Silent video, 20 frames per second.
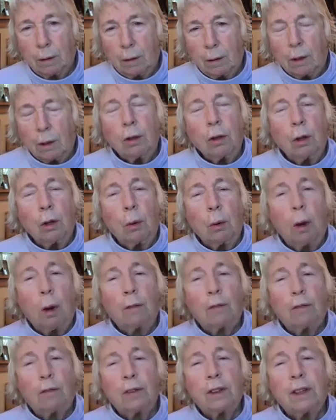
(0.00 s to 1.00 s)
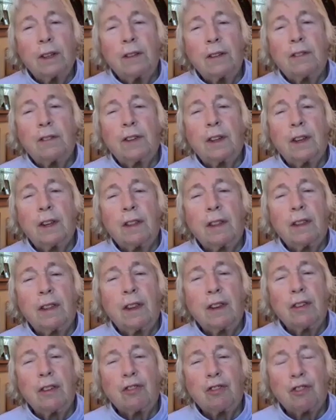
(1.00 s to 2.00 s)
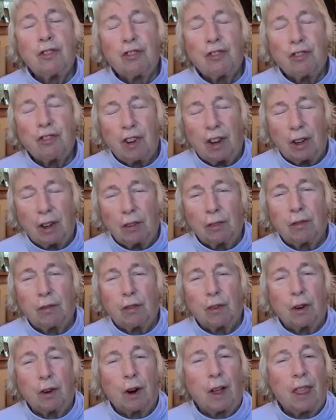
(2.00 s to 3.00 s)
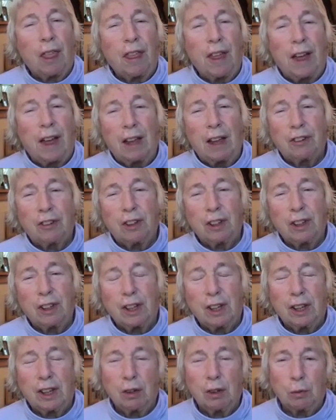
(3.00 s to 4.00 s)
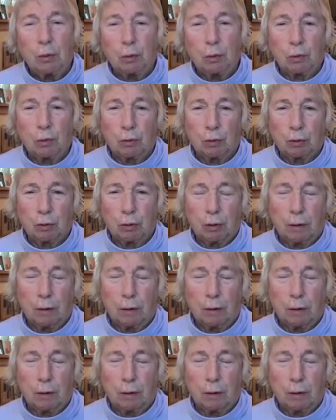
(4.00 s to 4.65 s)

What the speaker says: You have lived in this shell for 1,000 years.